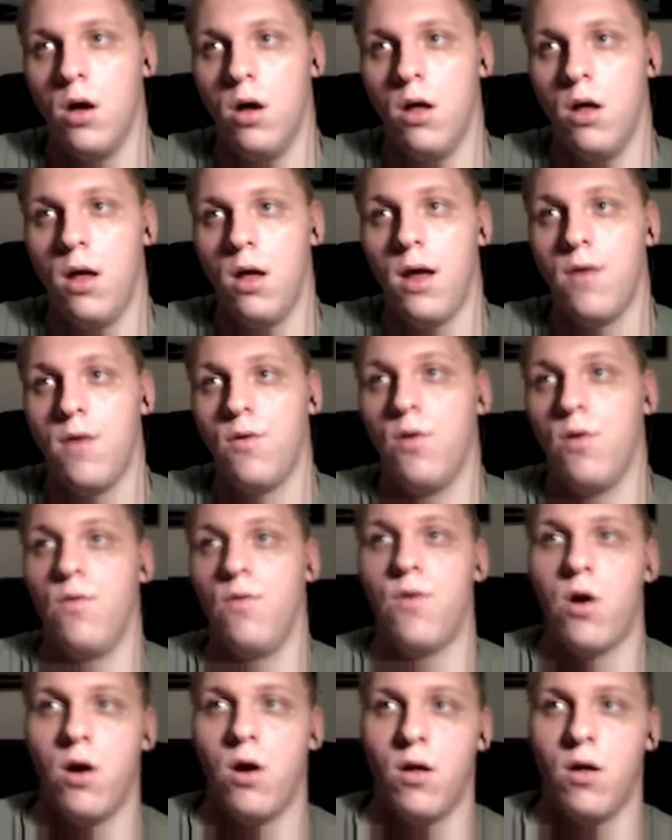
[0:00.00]
it will
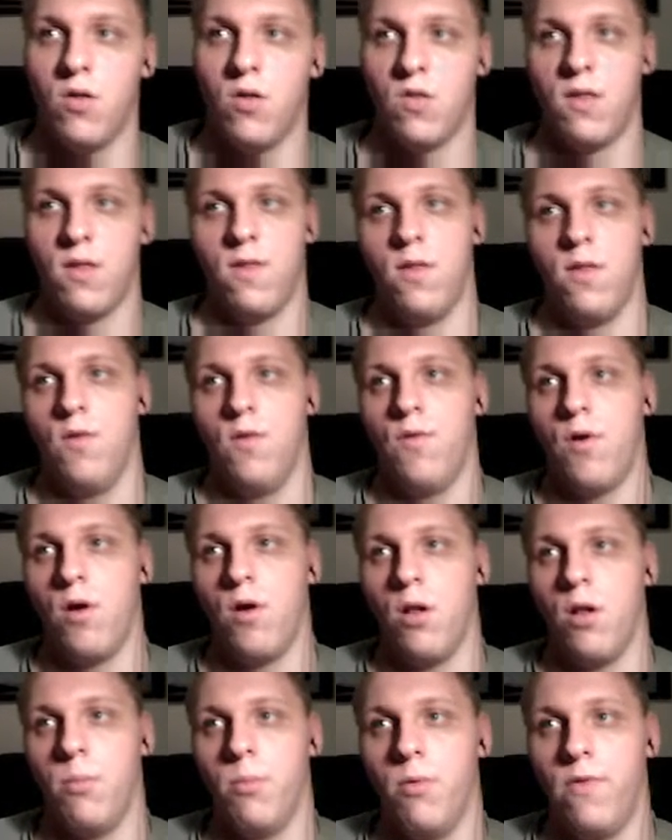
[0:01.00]
warn us that the
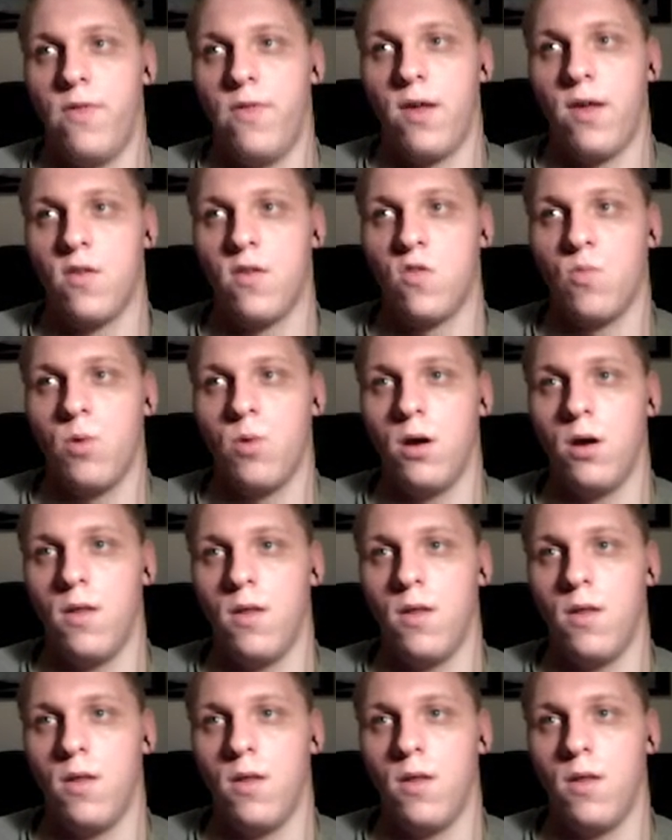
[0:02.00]
variable text1 and